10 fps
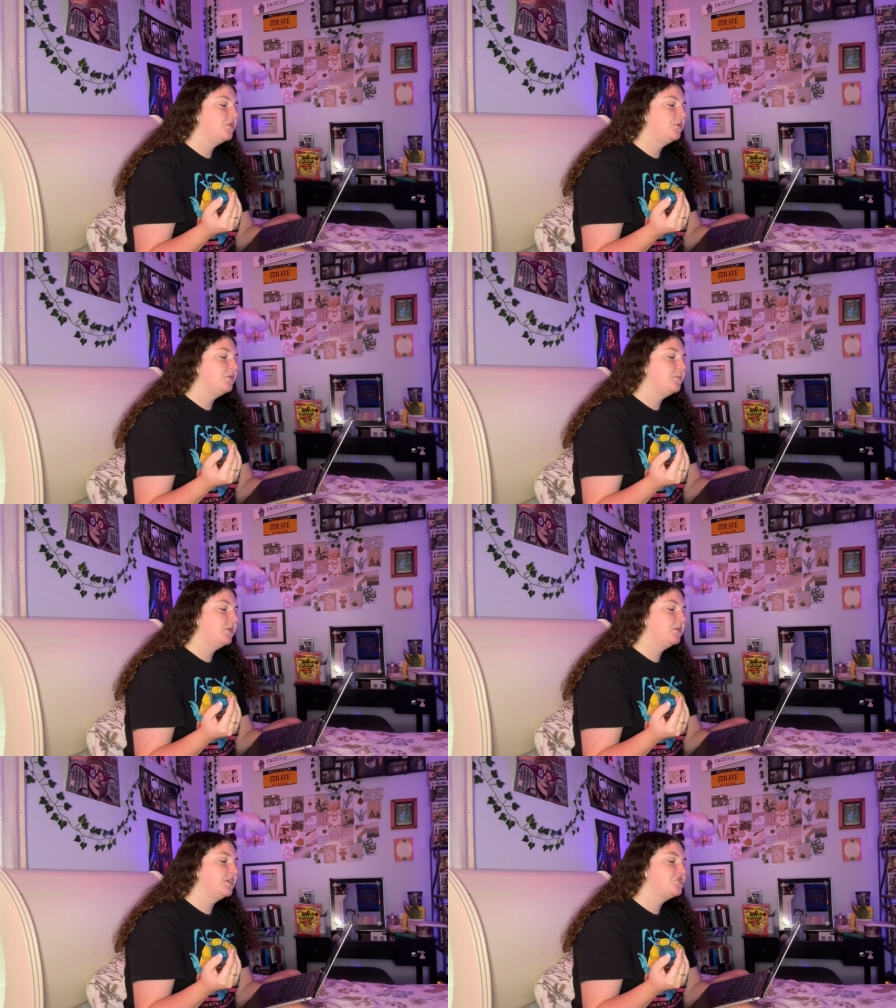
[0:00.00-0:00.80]
through the
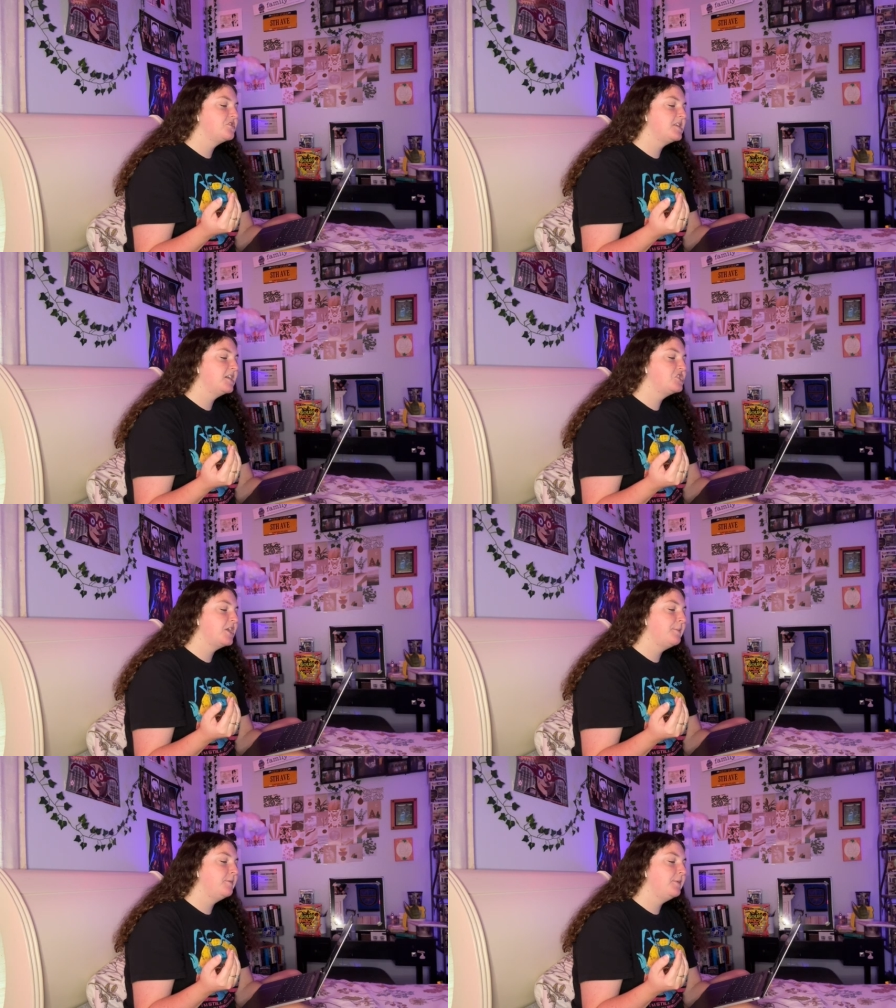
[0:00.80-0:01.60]
building, just like
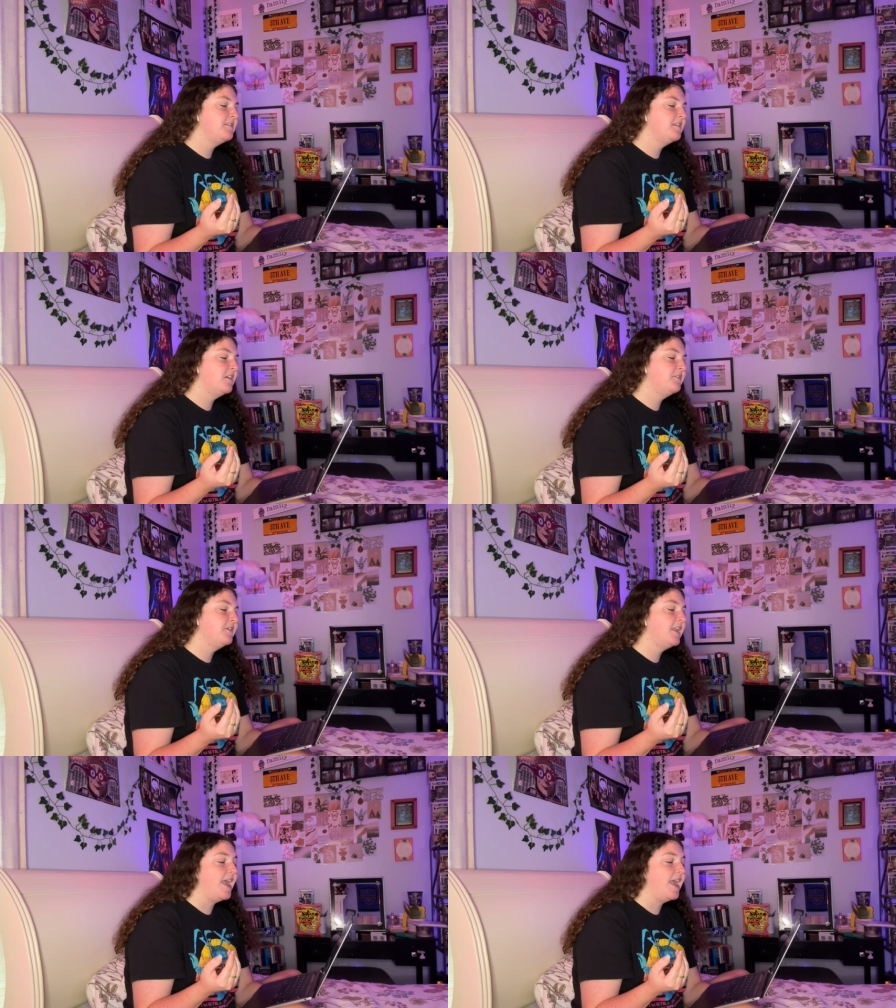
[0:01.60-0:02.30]
James P. Sullivan,